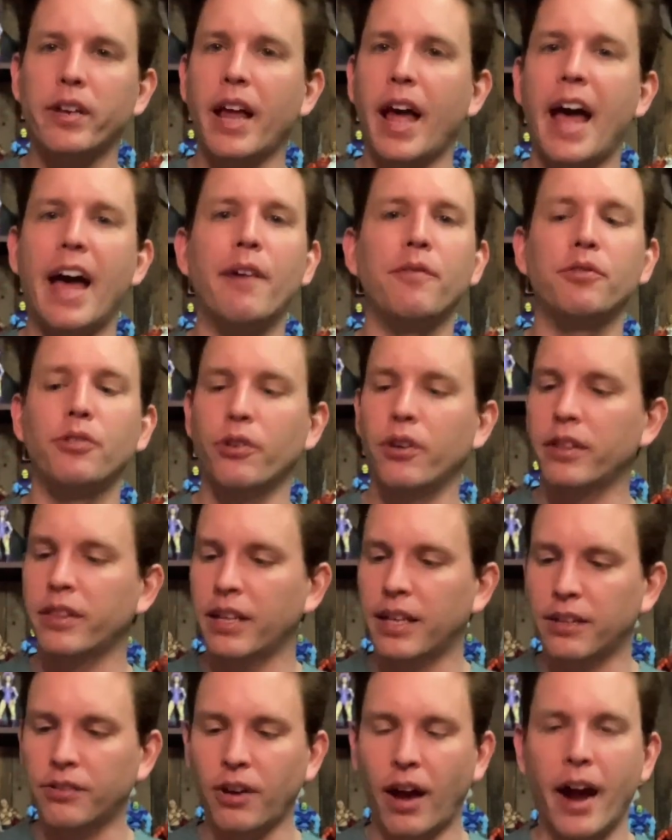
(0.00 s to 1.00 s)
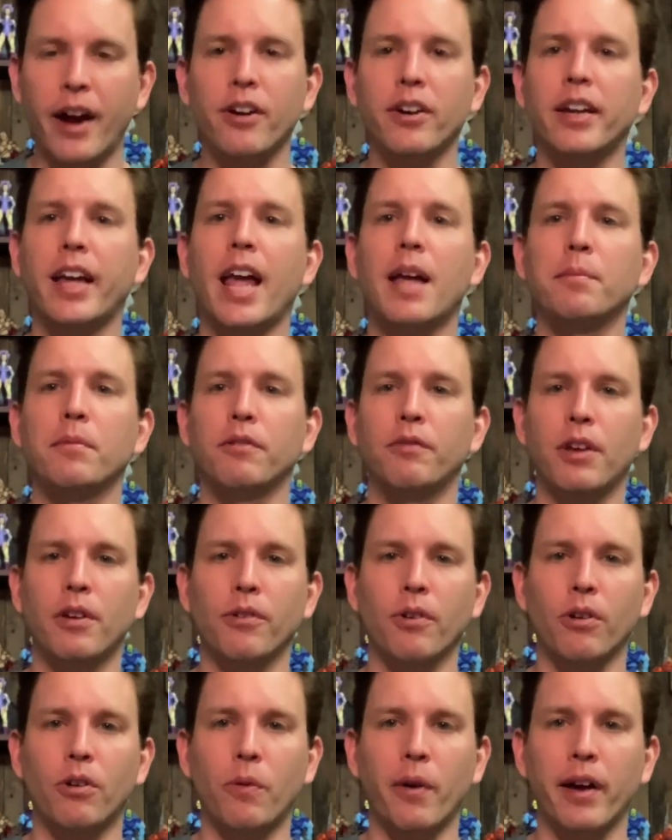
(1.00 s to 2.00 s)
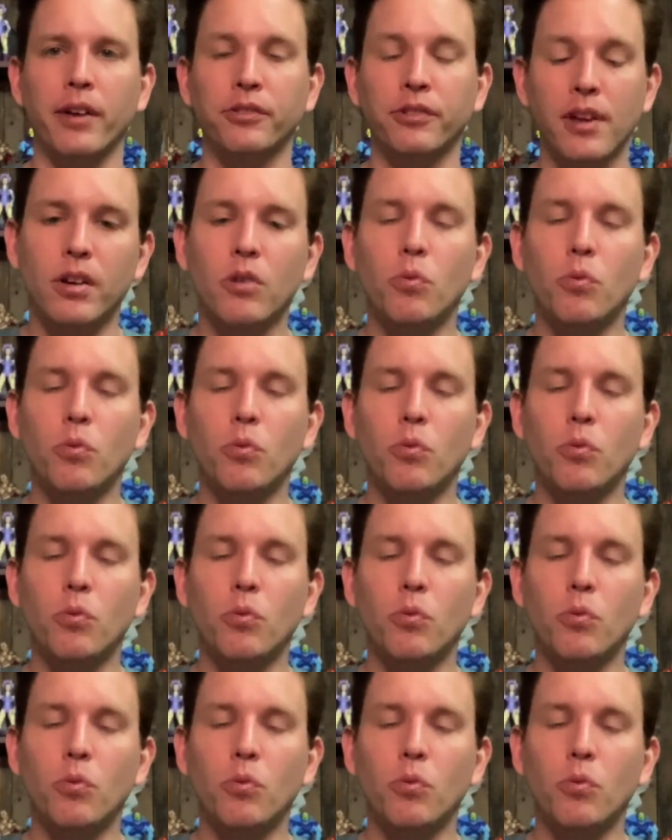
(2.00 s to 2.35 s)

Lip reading: to have during the entire game of HeroQuest?